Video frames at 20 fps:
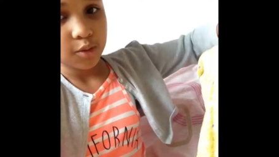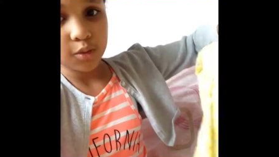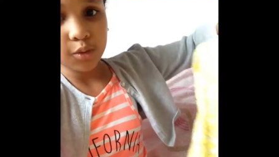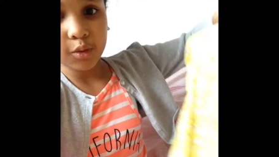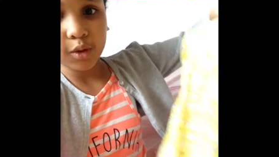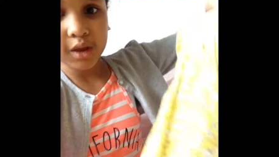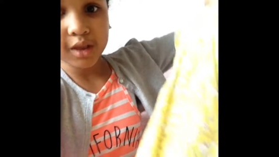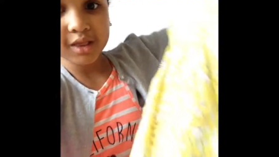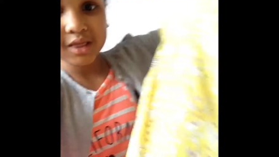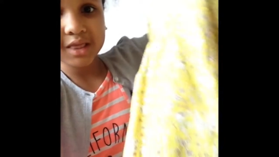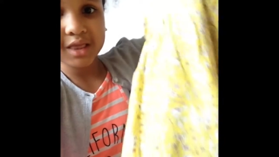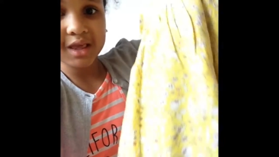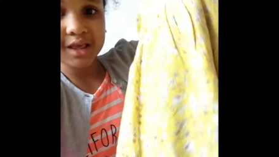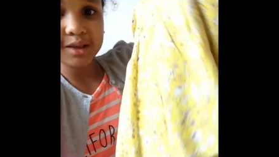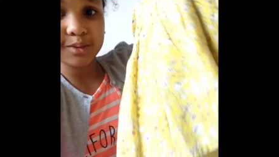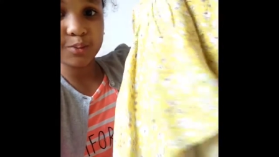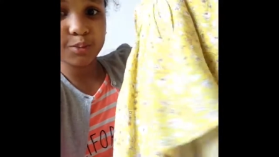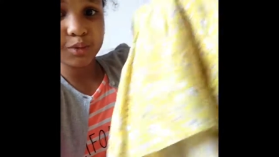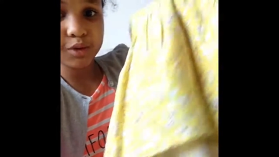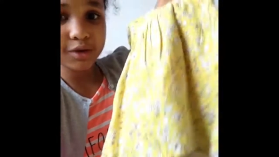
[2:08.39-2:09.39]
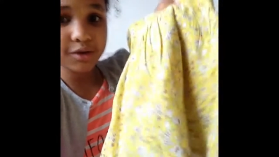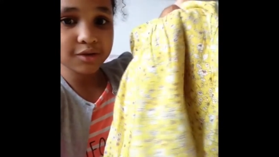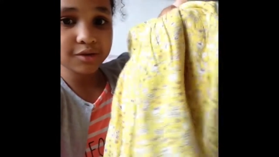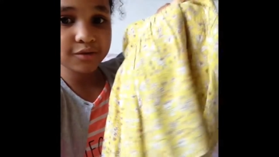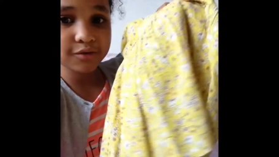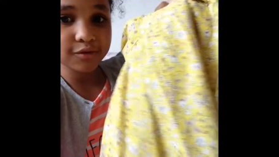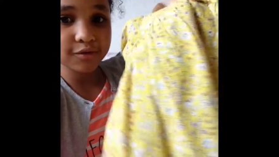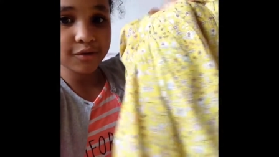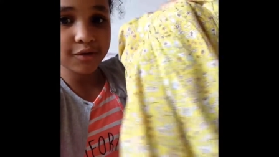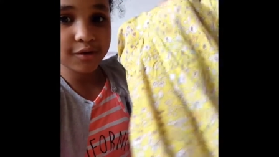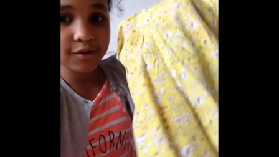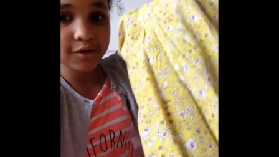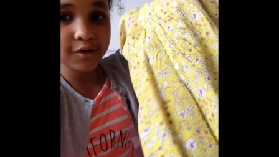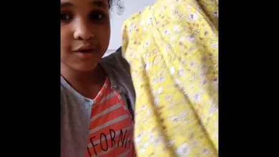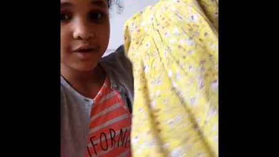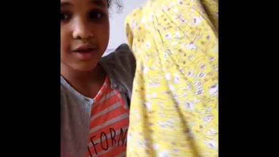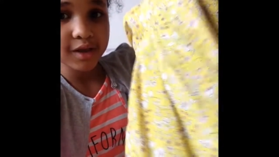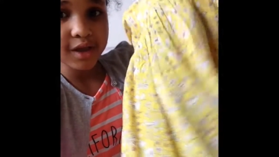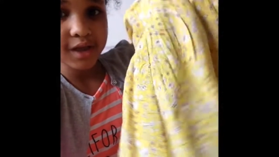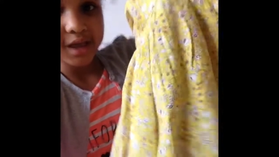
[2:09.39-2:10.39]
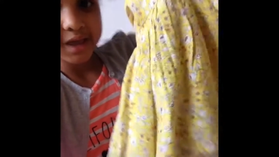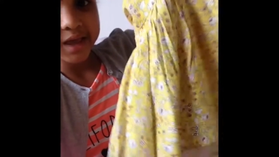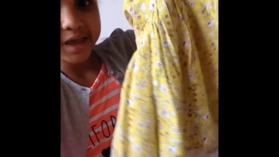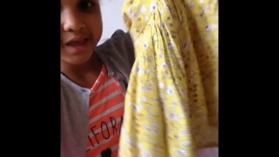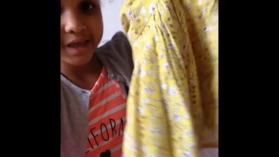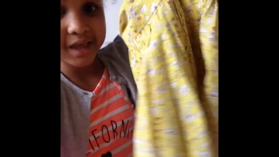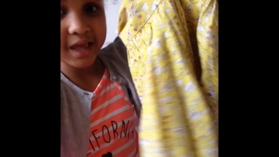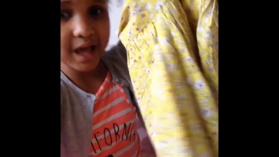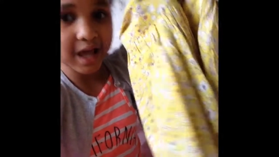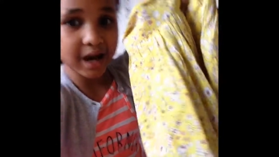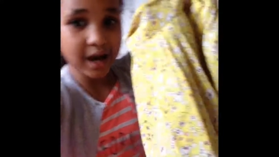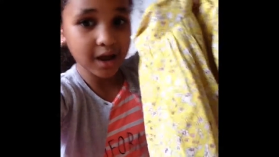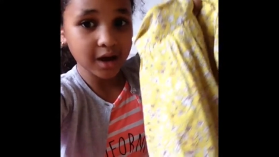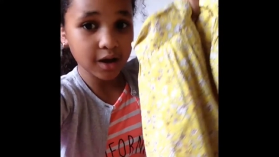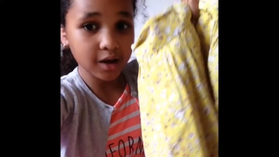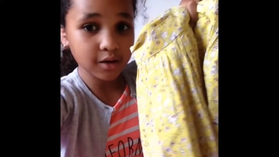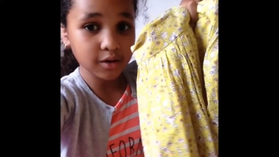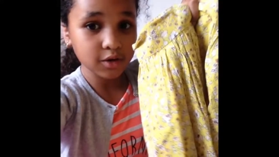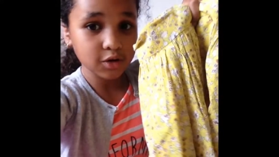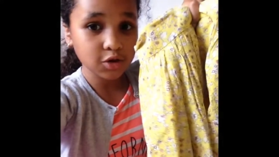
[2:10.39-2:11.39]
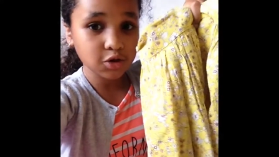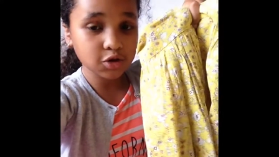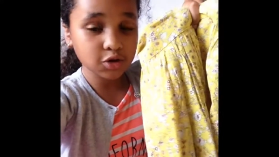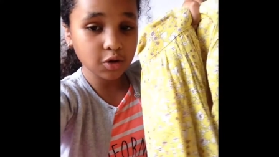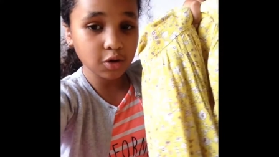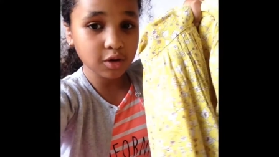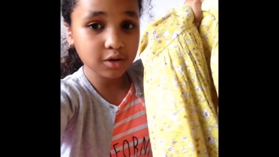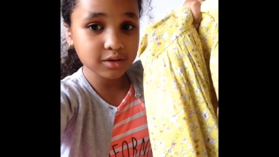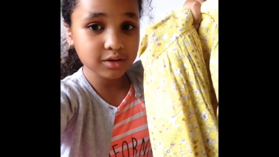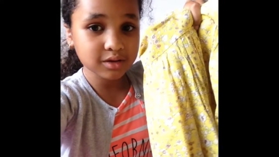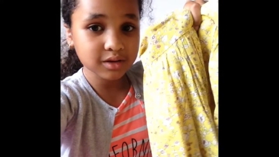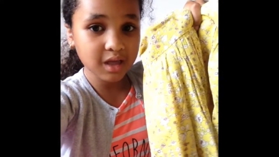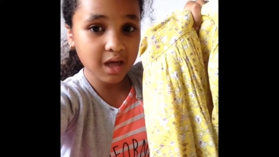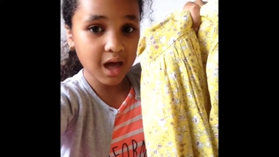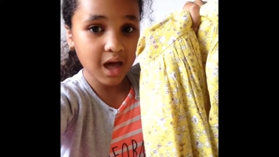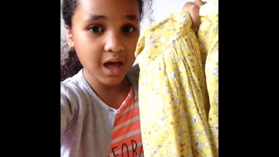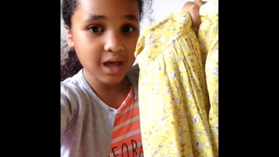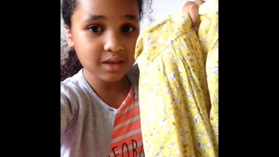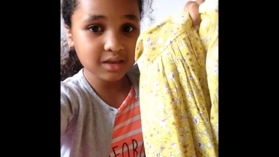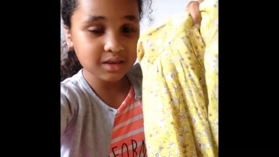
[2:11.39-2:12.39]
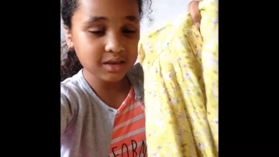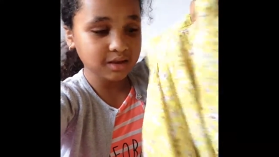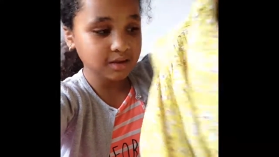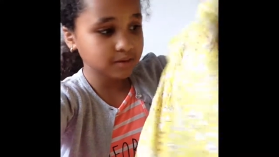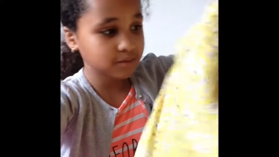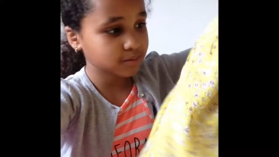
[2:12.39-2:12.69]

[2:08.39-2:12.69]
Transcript: with these beautiful yellow short skirt.